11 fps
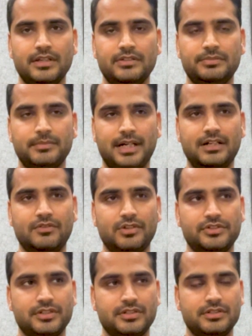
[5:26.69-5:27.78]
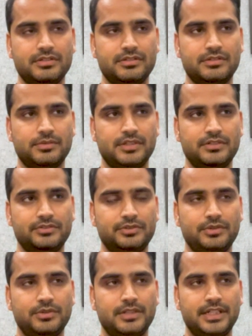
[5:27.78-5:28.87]
smartwatches were
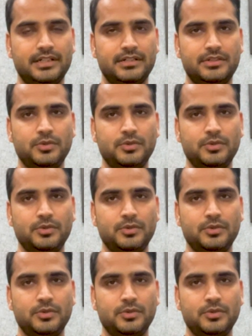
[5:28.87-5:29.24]
sold at a